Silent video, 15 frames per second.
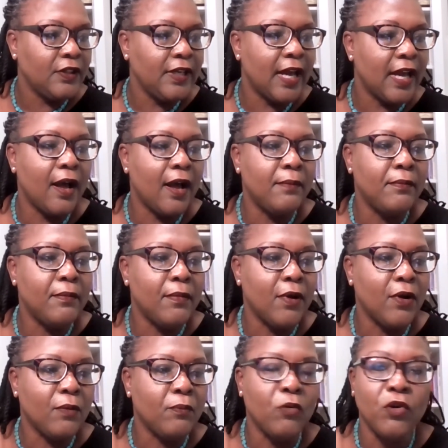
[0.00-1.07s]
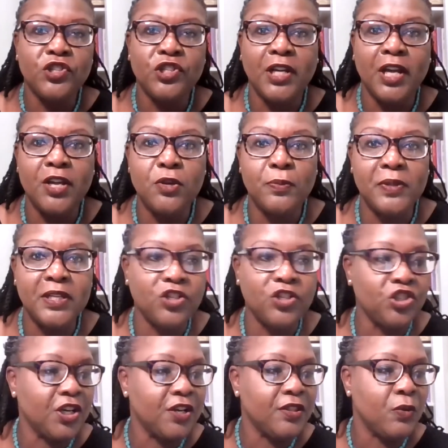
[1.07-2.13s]
Yeah. Um, Portia, can you please
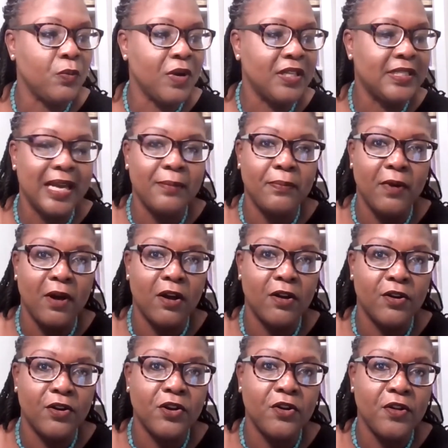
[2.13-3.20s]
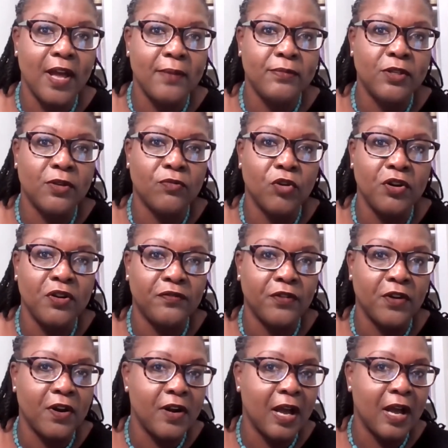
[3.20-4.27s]
share the WhatsApp article? I wrote it
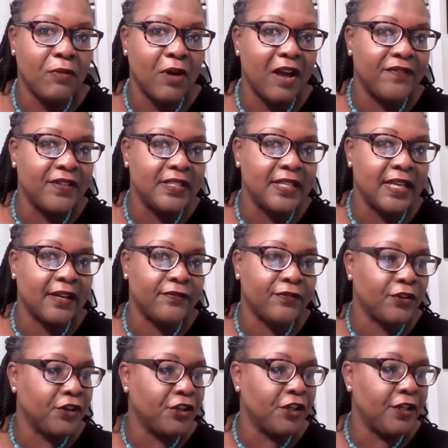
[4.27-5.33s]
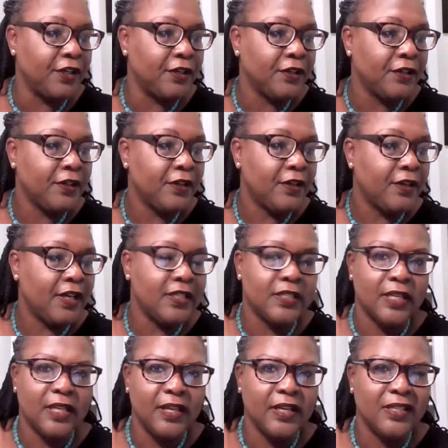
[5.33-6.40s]
for our nonprofit Tech for Good. It's
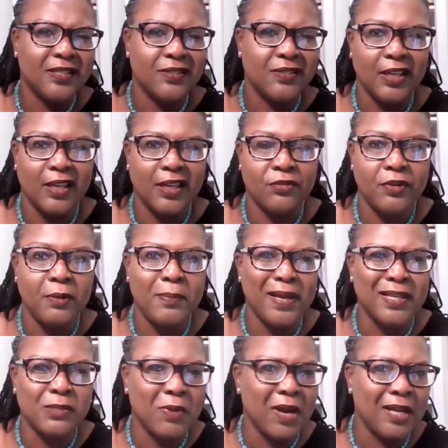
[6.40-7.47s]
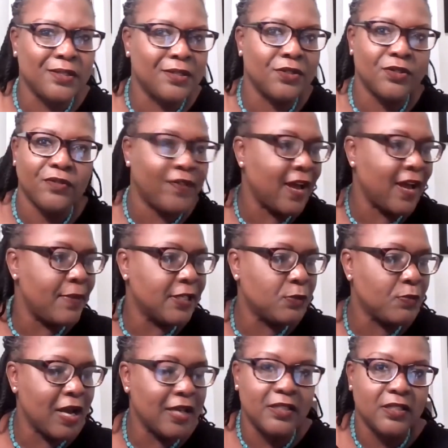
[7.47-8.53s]
I think it's like three best practices or five best
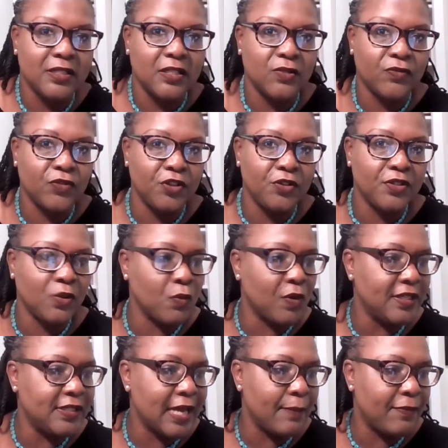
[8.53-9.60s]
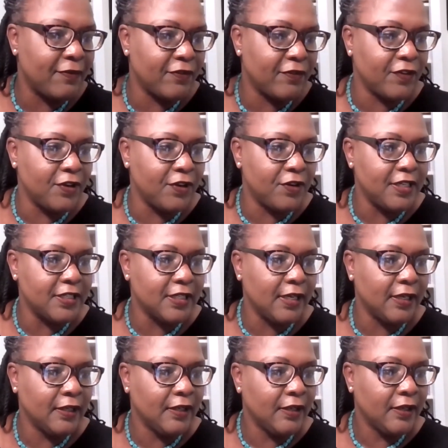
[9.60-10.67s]
practices for using WhatsApp for
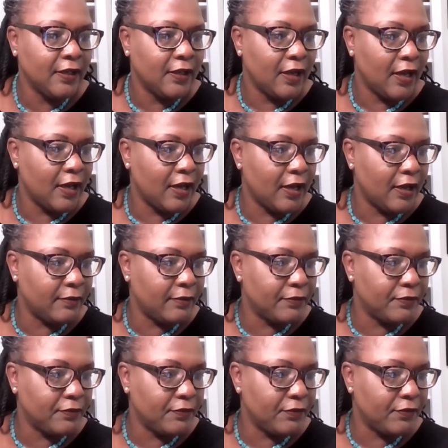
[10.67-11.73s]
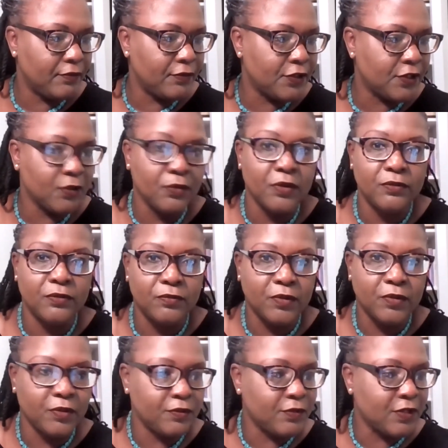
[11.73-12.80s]
fundraising. Um, so we'll,
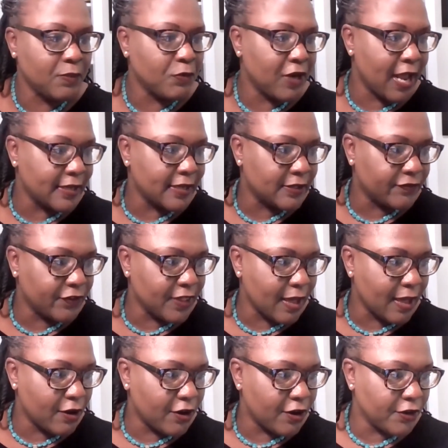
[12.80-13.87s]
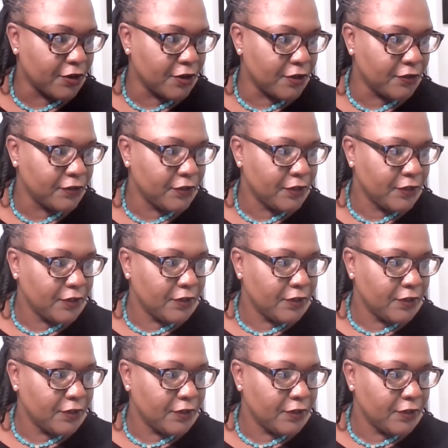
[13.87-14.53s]
we'll someone asked for that article.